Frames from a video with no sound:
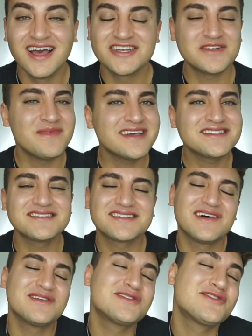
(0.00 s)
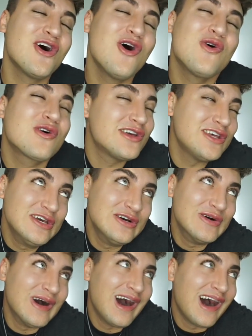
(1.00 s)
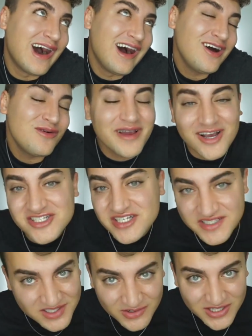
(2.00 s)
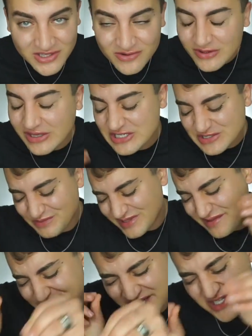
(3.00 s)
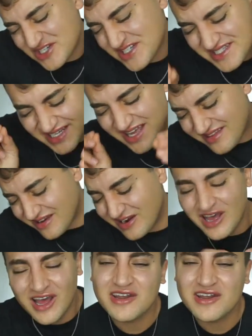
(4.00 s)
she makes it sound so cute, huh? Oh my gosh, it's so cute. You can just put the pictures together.